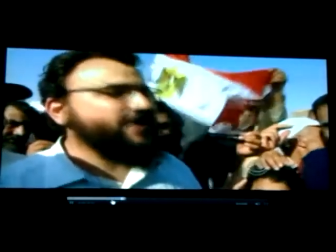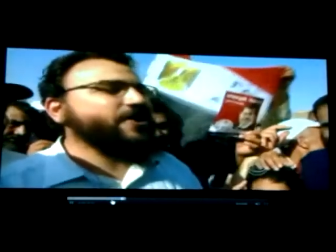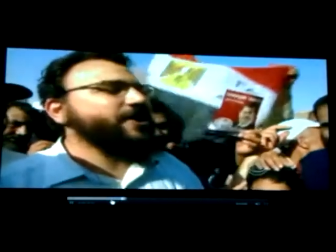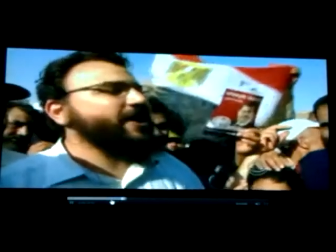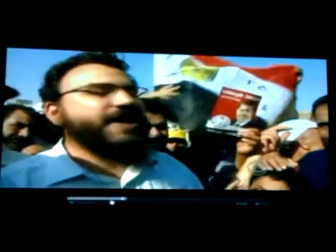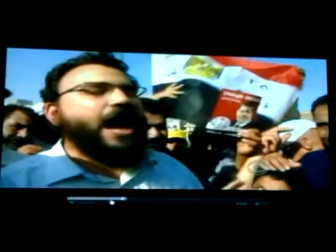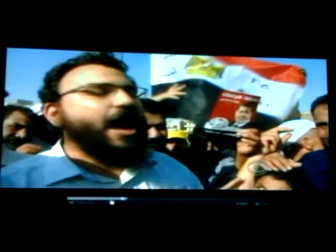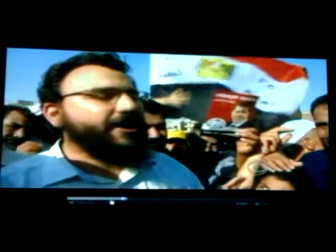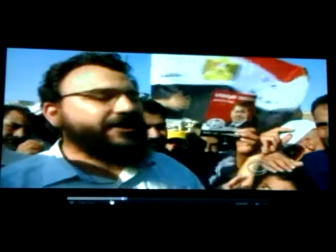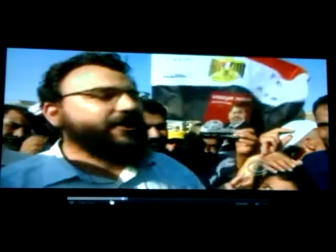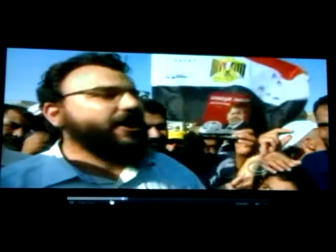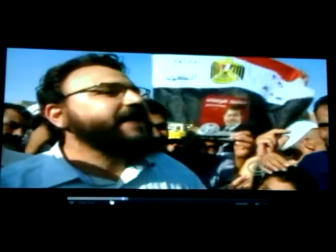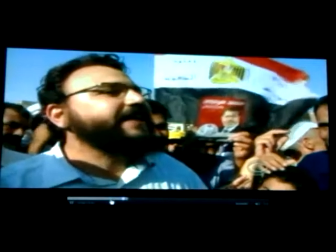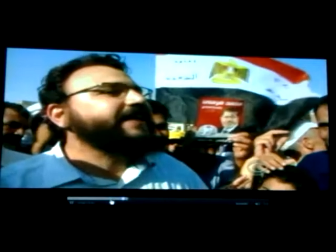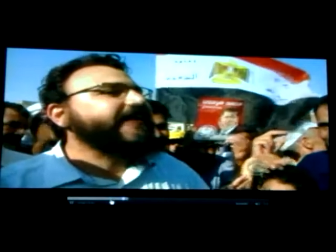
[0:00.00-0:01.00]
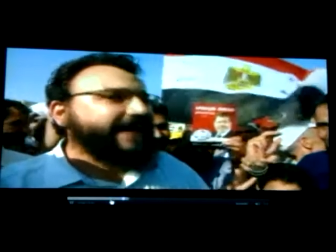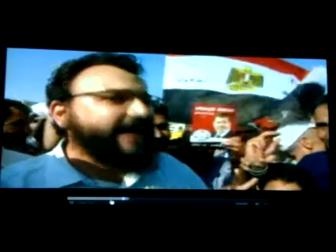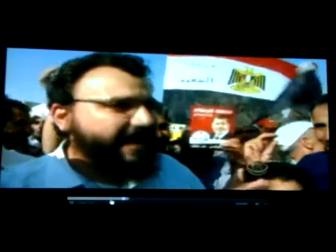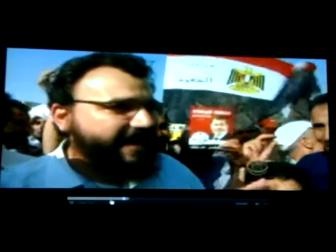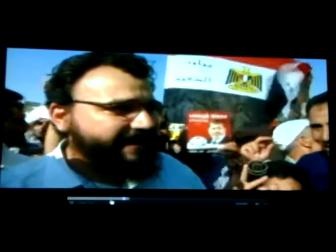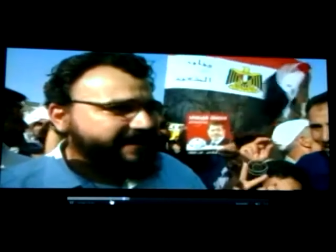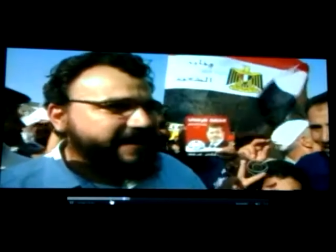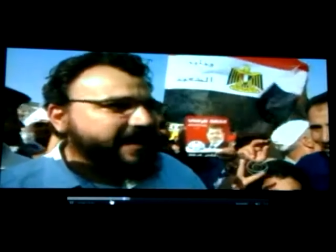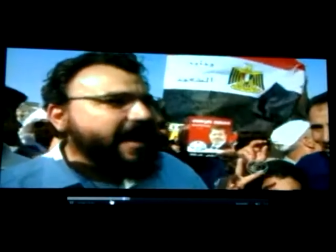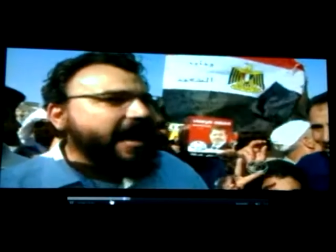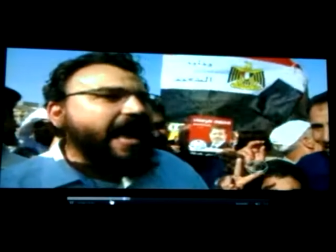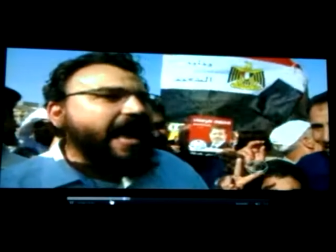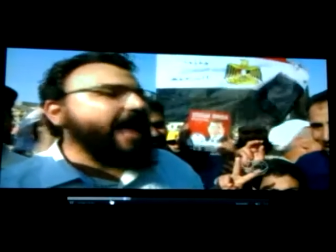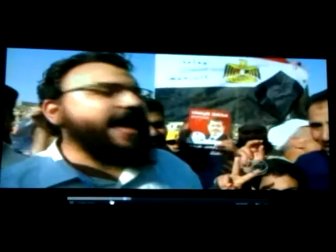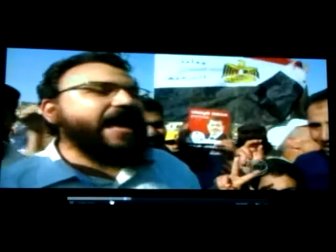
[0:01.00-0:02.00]
Right, I drive like hell.
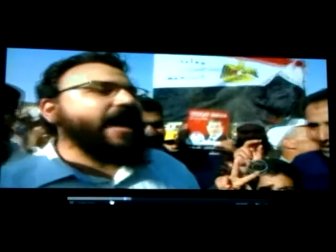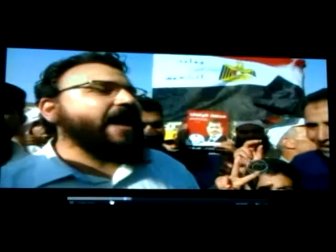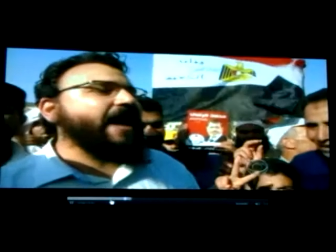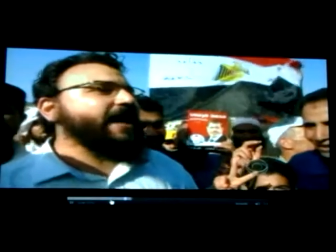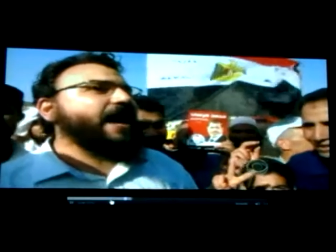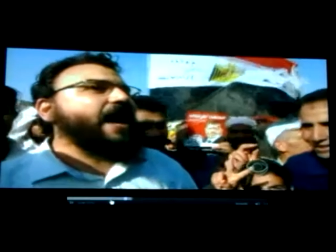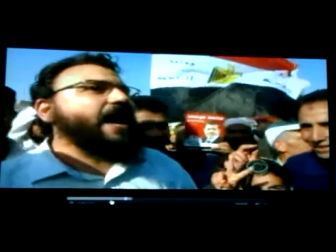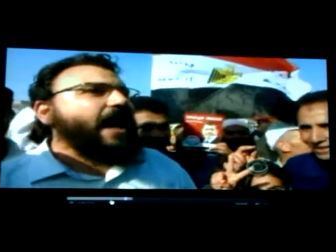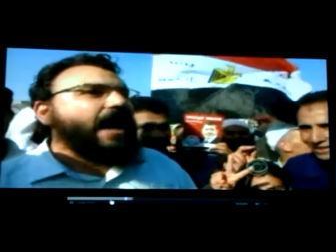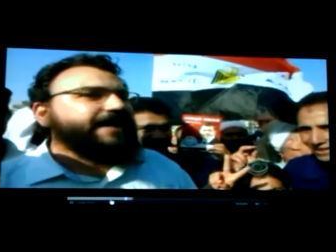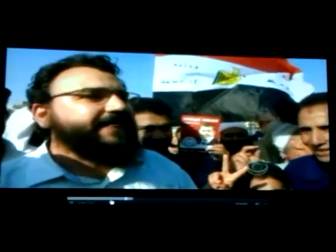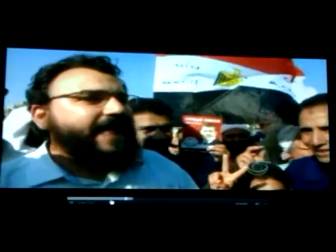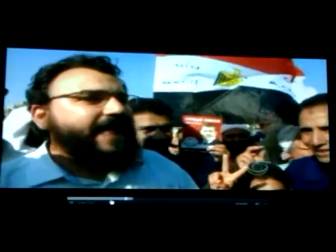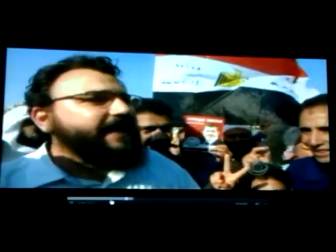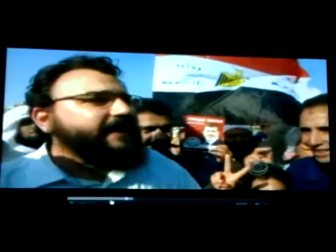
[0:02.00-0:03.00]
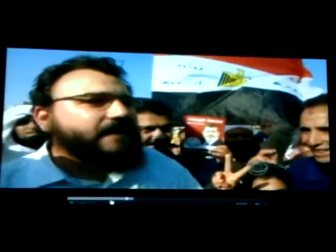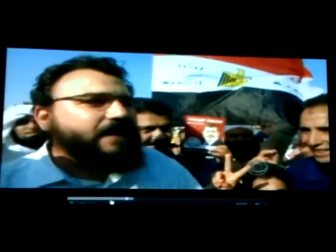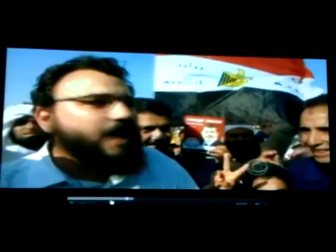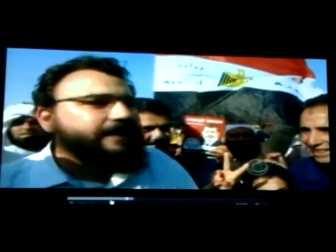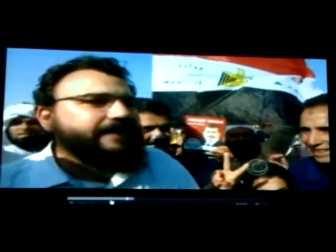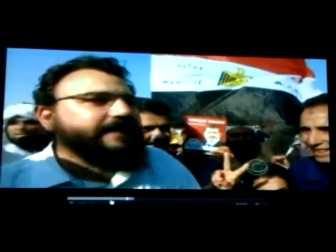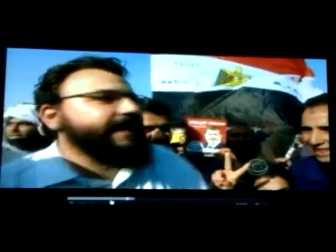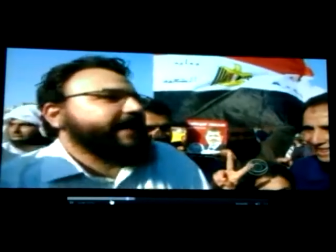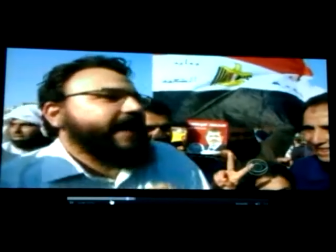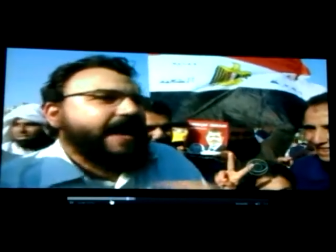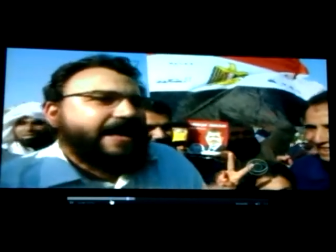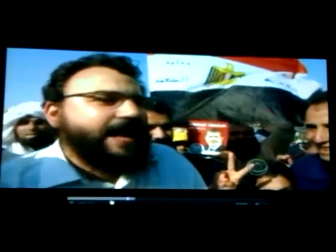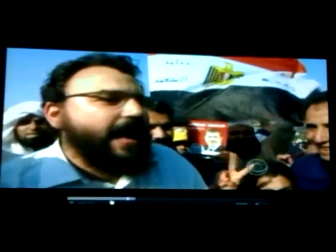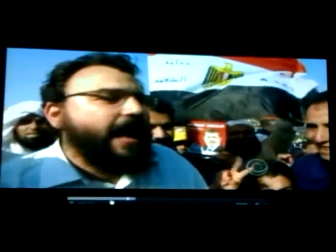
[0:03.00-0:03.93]
I, I, I, thank God like hell.